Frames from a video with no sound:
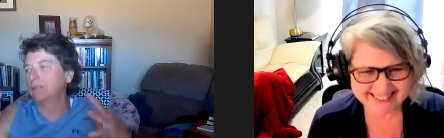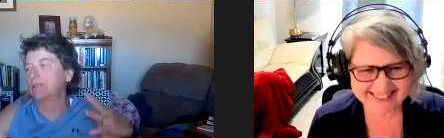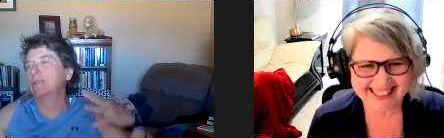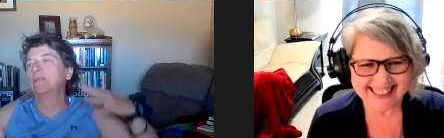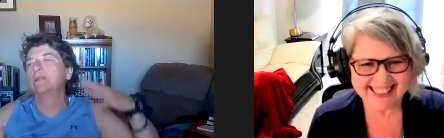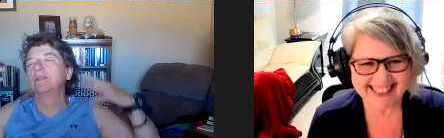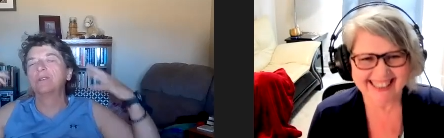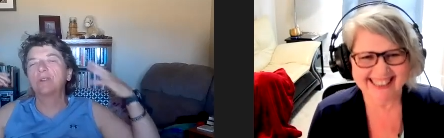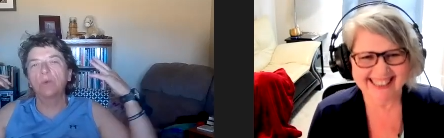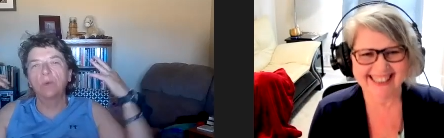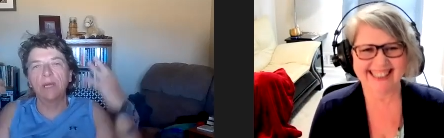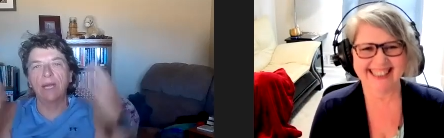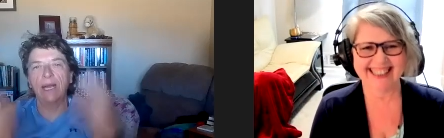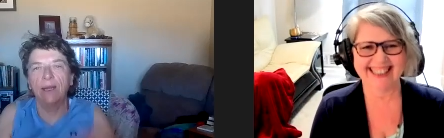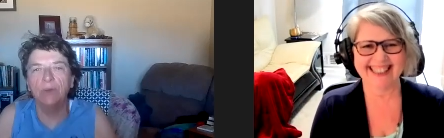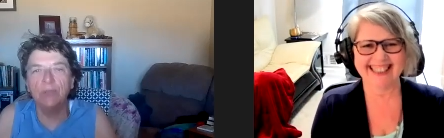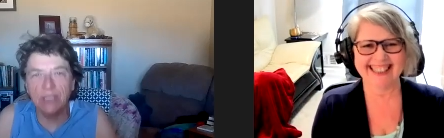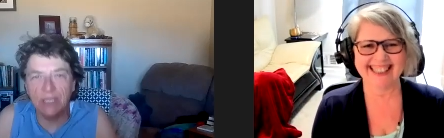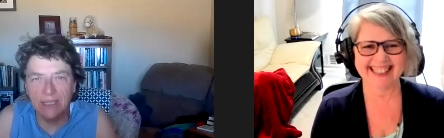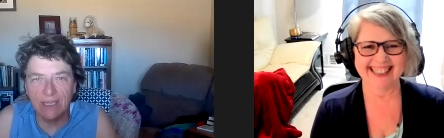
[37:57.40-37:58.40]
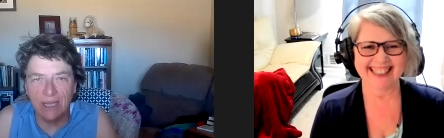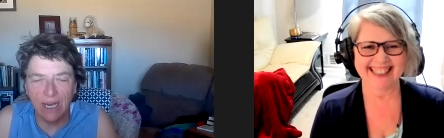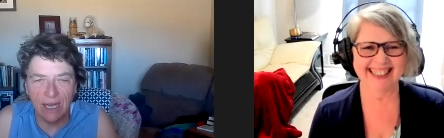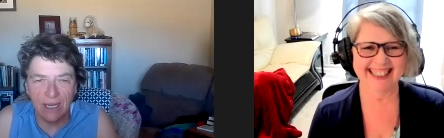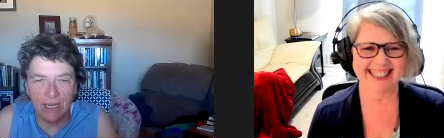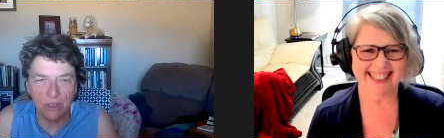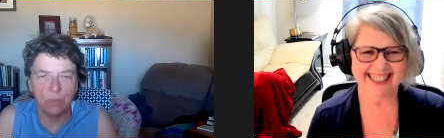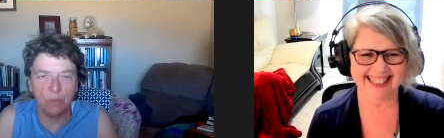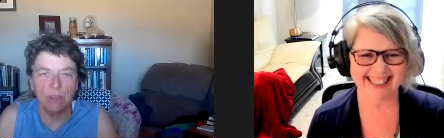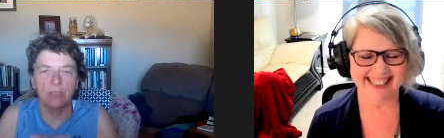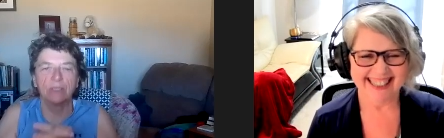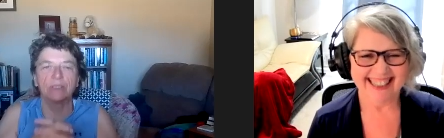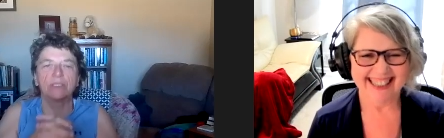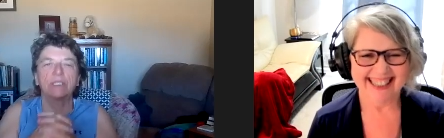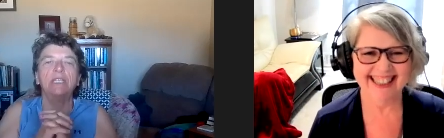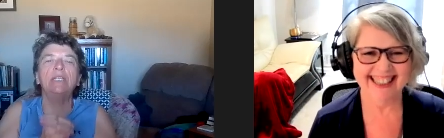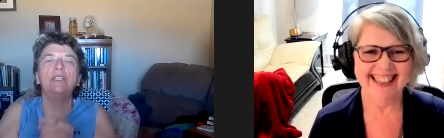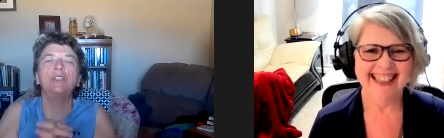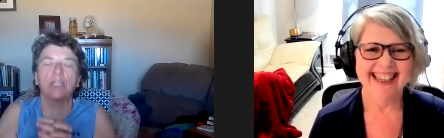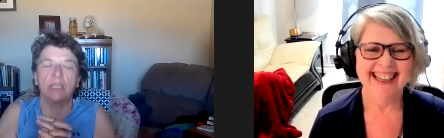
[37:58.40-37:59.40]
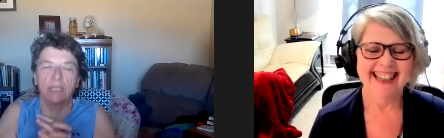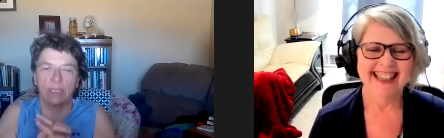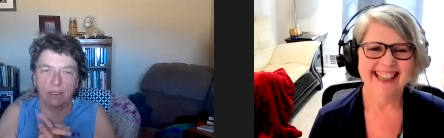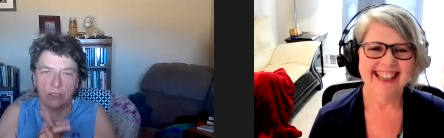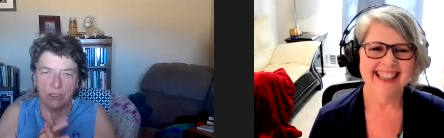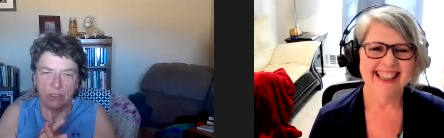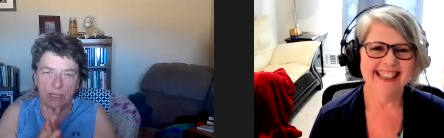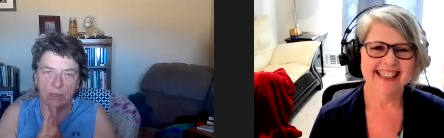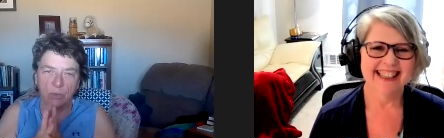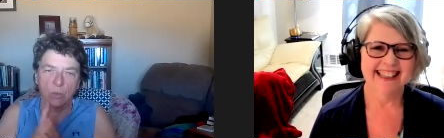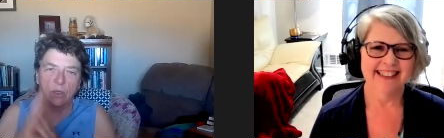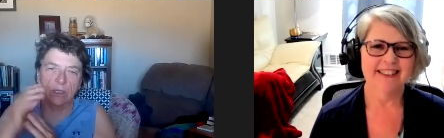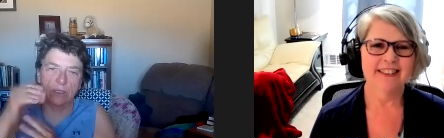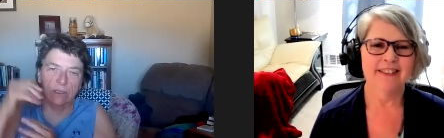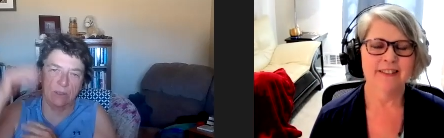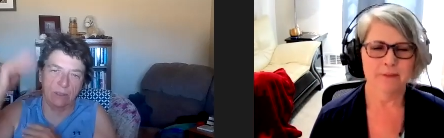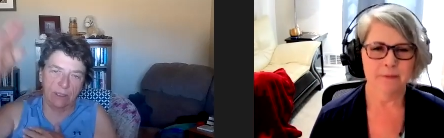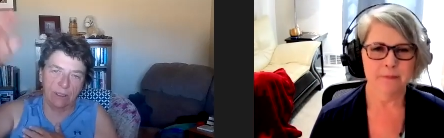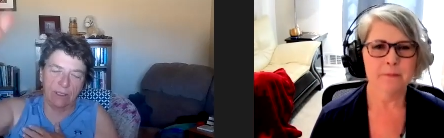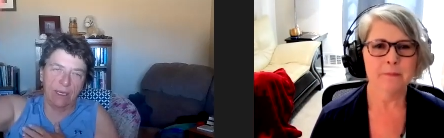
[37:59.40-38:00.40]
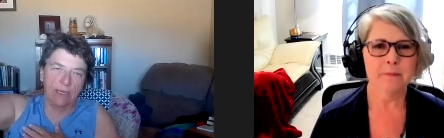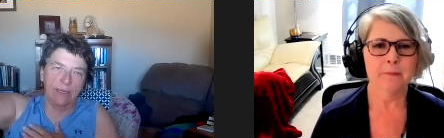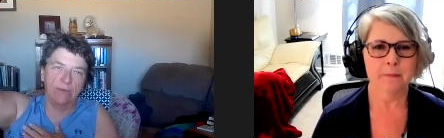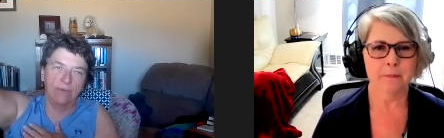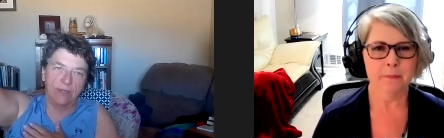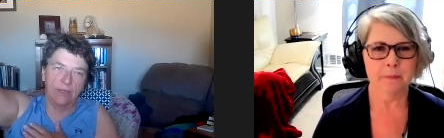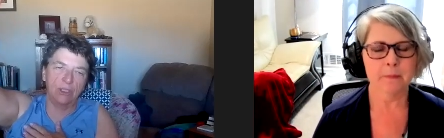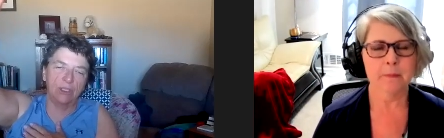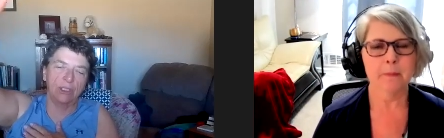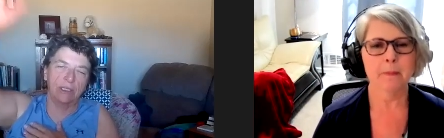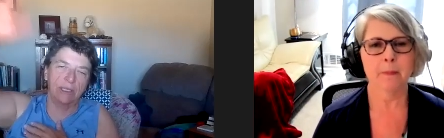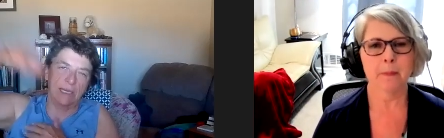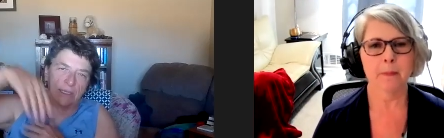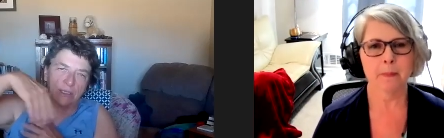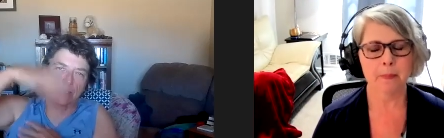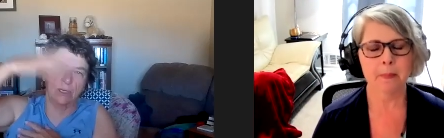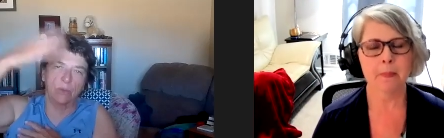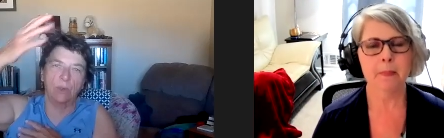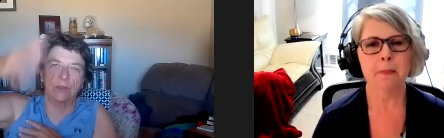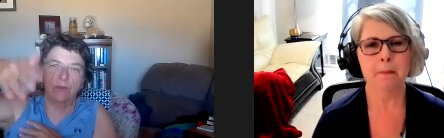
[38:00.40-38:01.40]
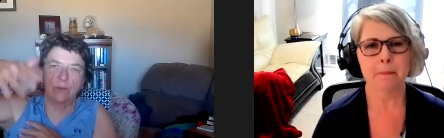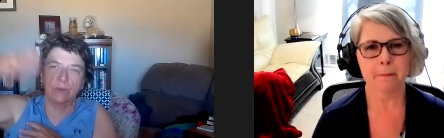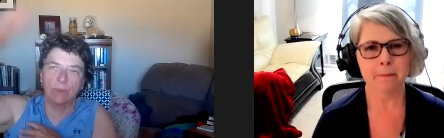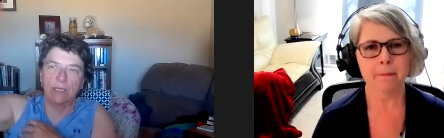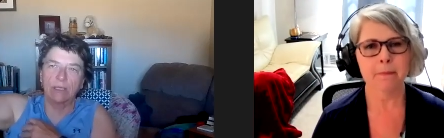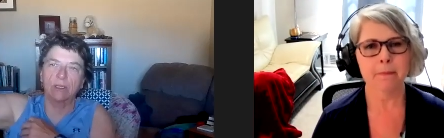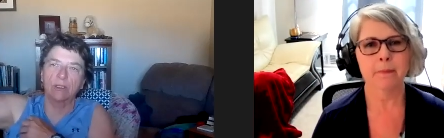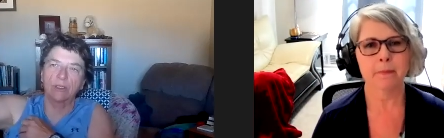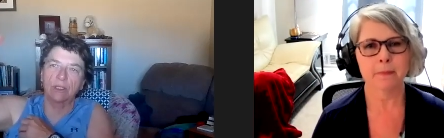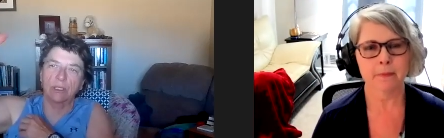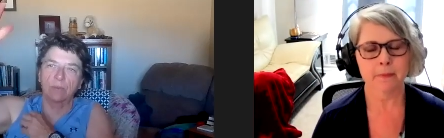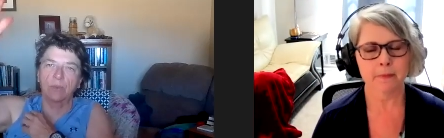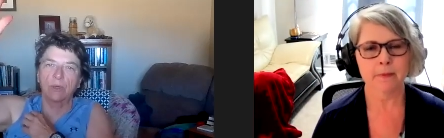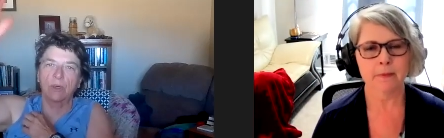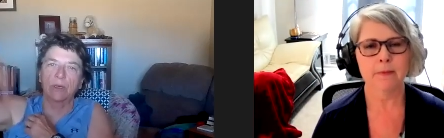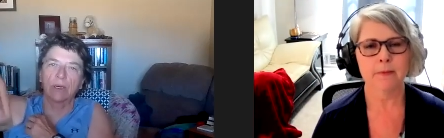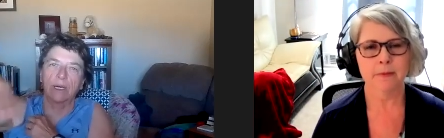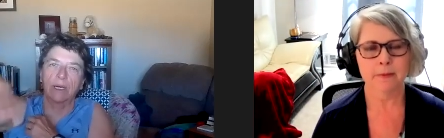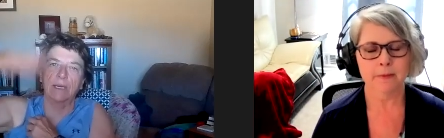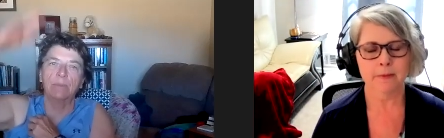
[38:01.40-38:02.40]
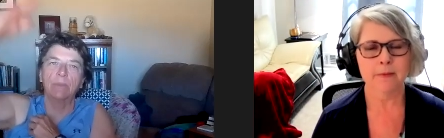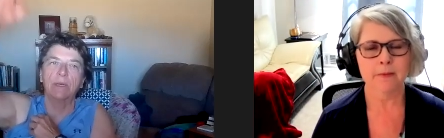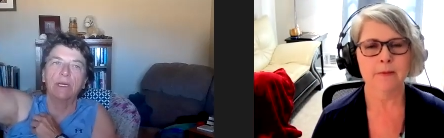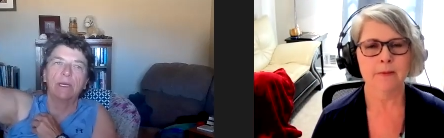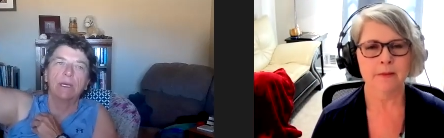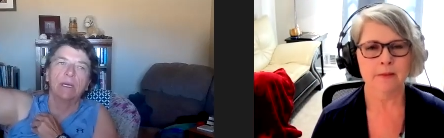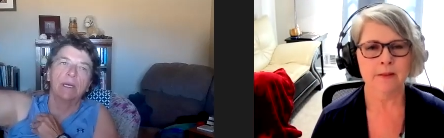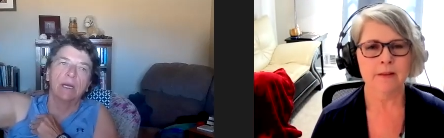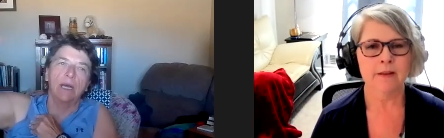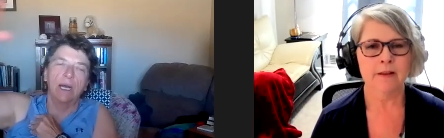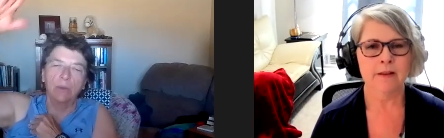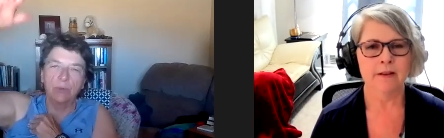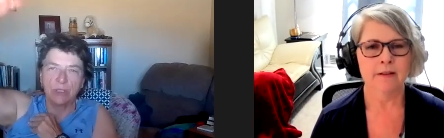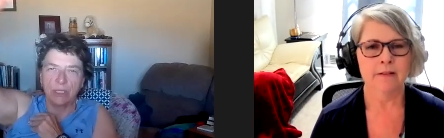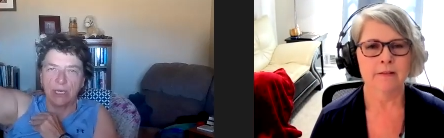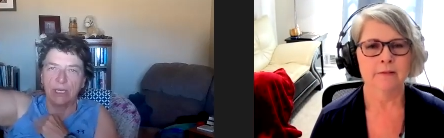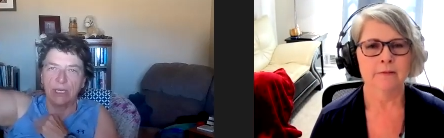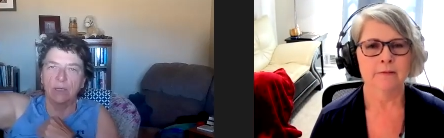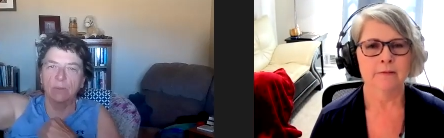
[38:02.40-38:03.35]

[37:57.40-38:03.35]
Speaker 1: okay. when I was in the hospital teaching, because I worked, I eventually, as I went through my nursing program, I was